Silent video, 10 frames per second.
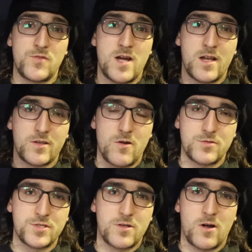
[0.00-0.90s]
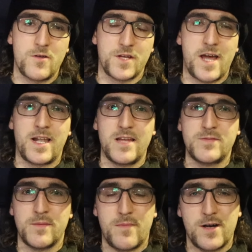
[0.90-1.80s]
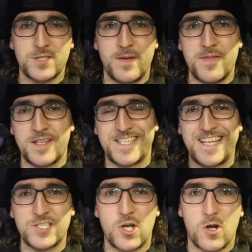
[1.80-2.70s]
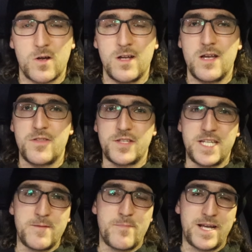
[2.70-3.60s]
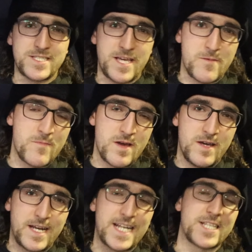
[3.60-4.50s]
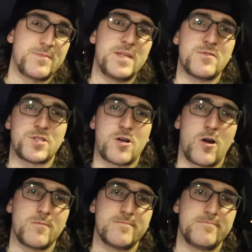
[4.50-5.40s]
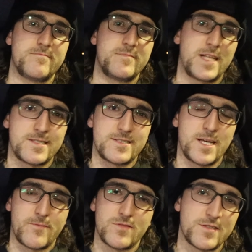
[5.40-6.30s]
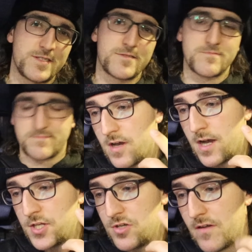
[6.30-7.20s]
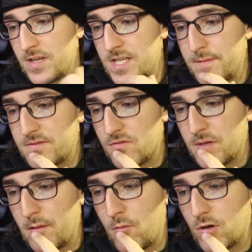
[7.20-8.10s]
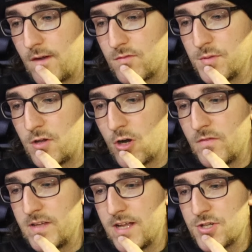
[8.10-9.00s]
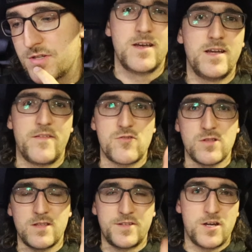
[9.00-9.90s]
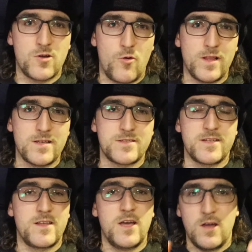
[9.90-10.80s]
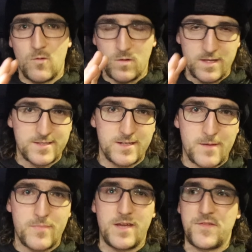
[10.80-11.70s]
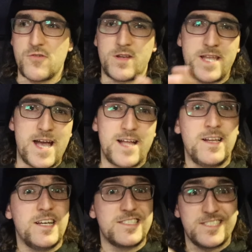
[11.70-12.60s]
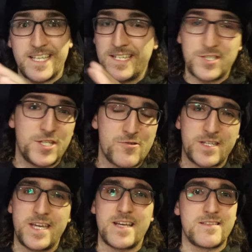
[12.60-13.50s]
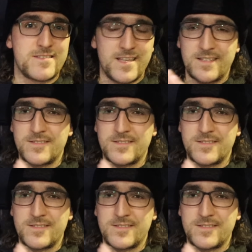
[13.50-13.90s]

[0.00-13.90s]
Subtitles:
not coach's car. The guy that lived with the boss man, that's his car. The team pays him. He lets me use the car. That's the setup for the season. Do you have any tips for becoming more comfortable in the RVH? If you're a young goalie listening, listen up. If you're a dad, send this to your kids. Send this